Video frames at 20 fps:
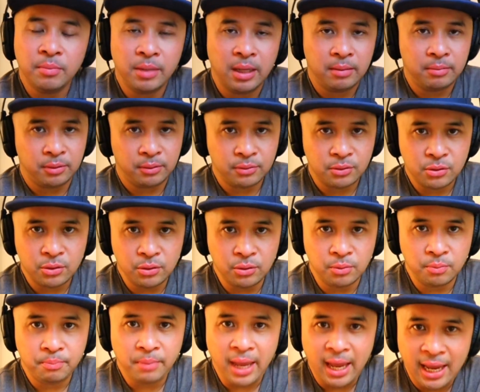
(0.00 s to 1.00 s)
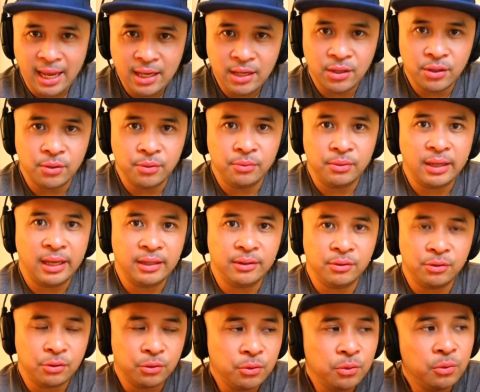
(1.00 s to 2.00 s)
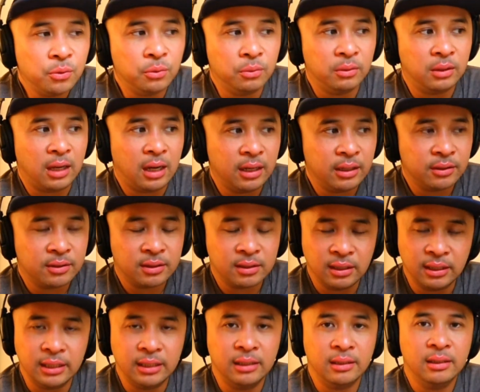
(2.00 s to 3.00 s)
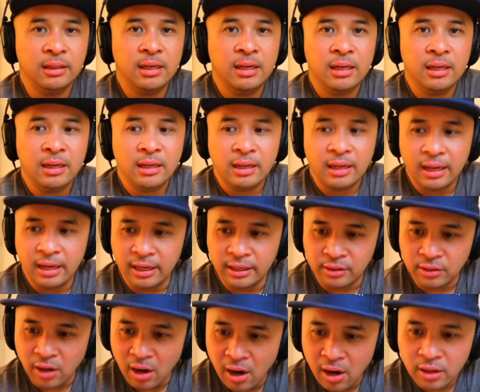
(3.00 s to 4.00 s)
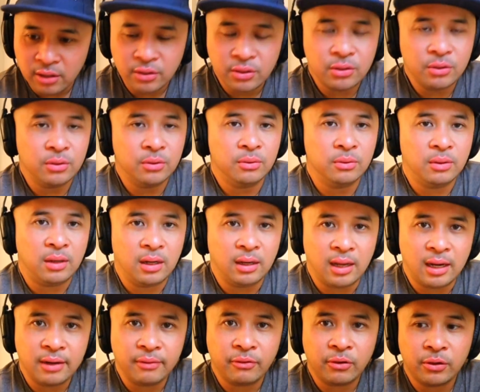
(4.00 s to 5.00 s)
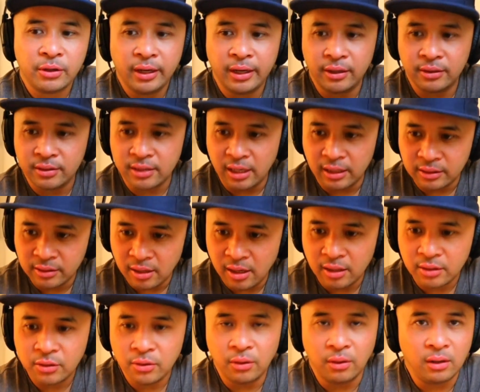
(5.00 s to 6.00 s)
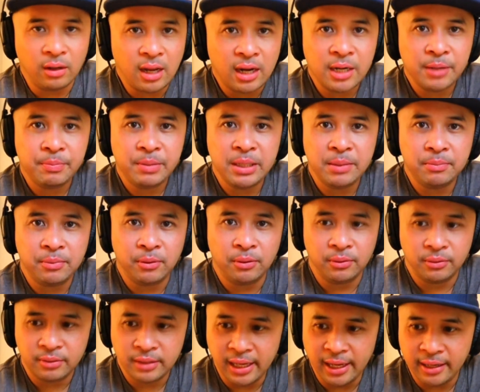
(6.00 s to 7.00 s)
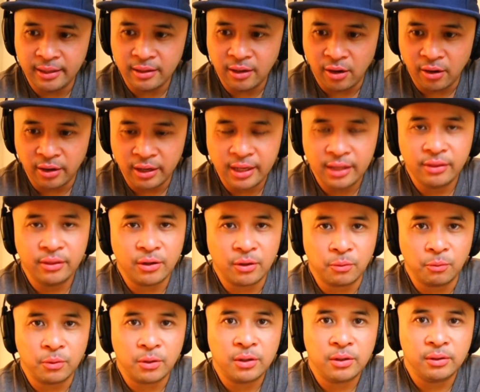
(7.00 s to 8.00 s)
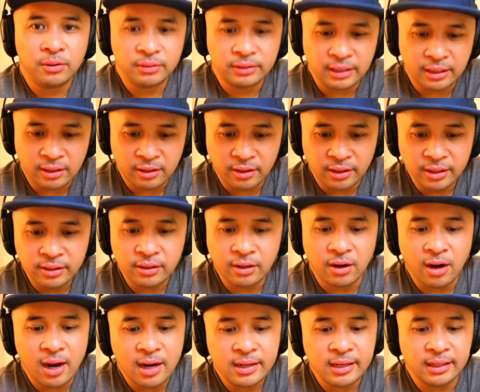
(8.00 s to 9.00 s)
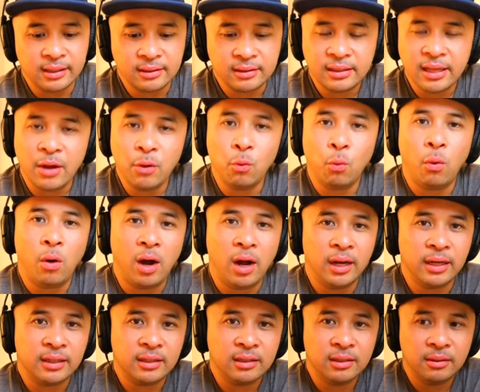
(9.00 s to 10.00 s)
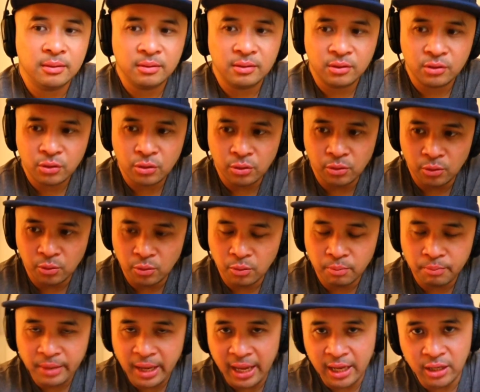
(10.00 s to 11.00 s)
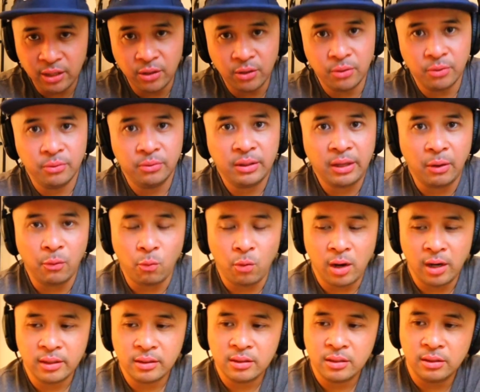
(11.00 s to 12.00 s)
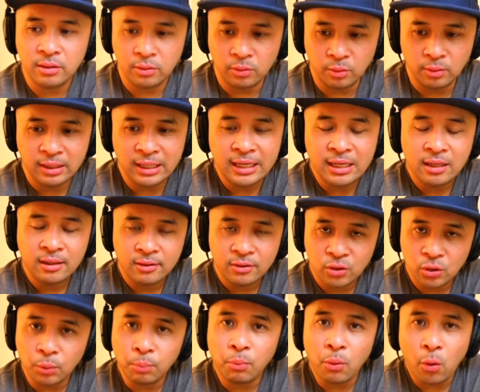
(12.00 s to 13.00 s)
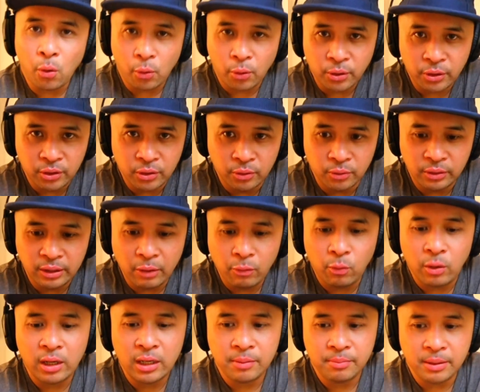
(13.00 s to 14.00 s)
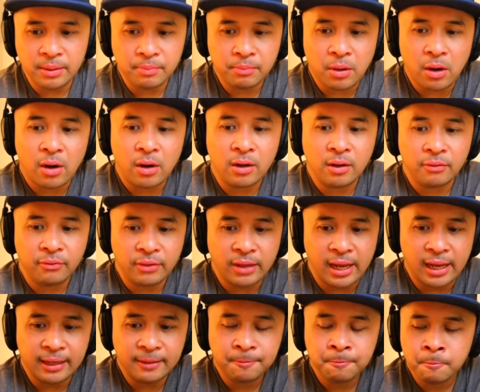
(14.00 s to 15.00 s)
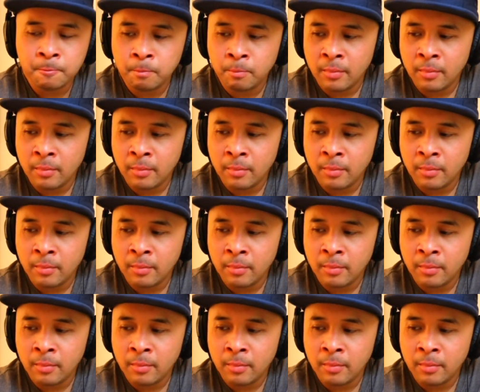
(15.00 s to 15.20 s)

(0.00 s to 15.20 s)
to be able to pay you. They do, honestly. And I talk to a lot of creators. I talk to a lot of people that are in their world, that are in their audience. They want to pay you. They want to support you. They want to be part of that.